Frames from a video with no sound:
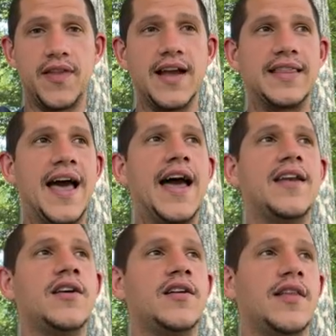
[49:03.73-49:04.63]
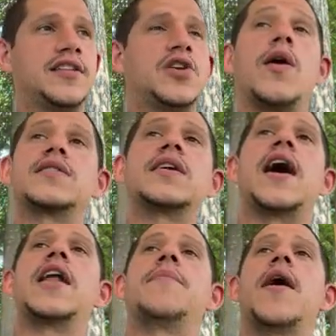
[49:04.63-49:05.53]
like that, like talk to
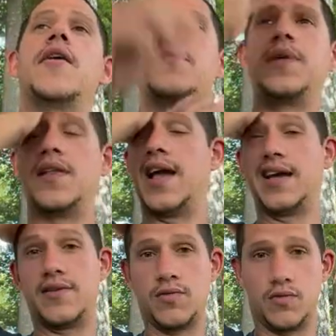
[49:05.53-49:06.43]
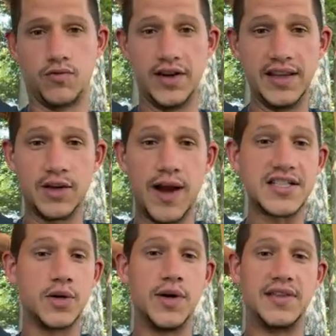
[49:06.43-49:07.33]
God about it and be like really
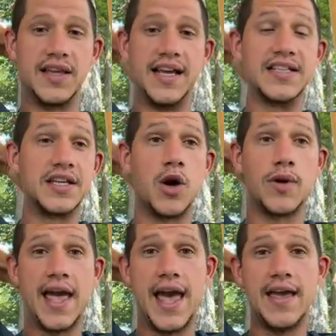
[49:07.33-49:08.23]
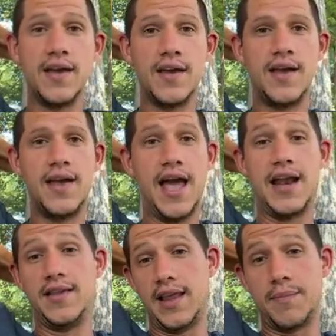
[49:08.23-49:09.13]
wrestle with it. Is it okay?
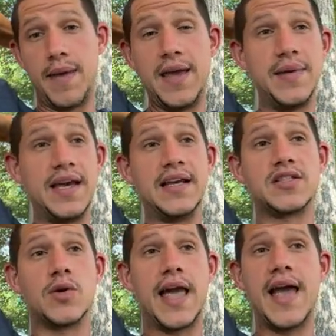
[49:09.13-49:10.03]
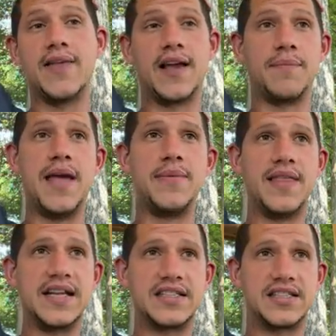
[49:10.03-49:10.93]
And like maybe it is okay. Like maybe
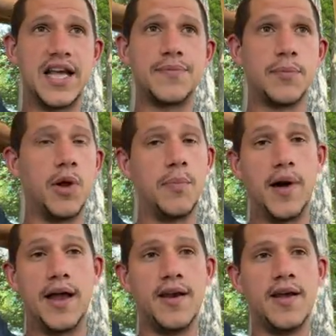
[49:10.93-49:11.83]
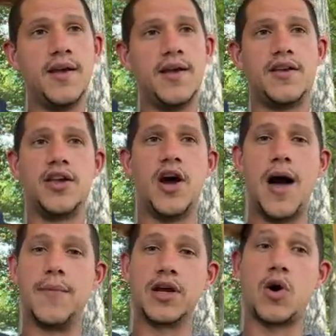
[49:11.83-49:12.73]
that's acceptable, but you know,
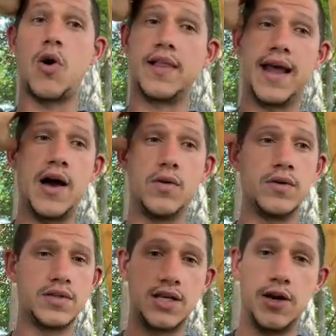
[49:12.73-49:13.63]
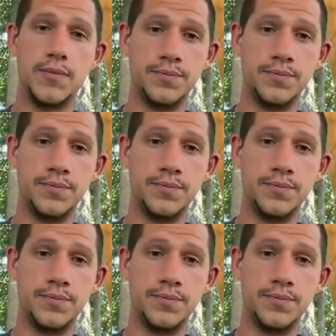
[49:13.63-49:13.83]
I'm going to call it out. So